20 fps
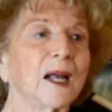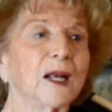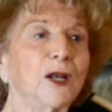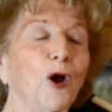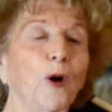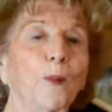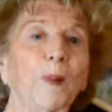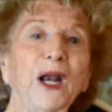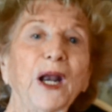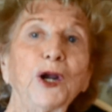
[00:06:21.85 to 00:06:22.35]

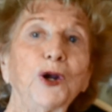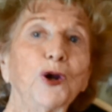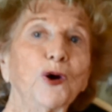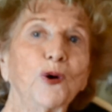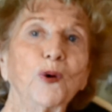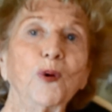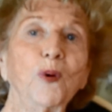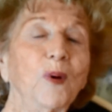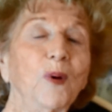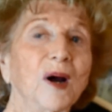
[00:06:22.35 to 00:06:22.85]
nobody
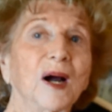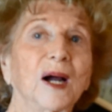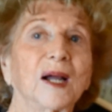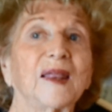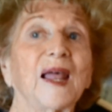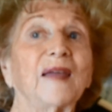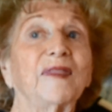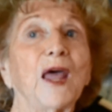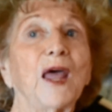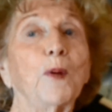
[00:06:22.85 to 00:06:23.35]
knew
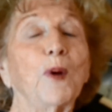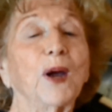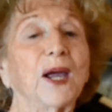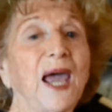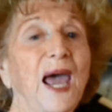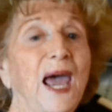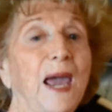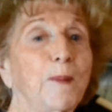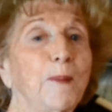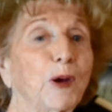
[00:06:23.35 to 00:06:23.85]
that they were gay,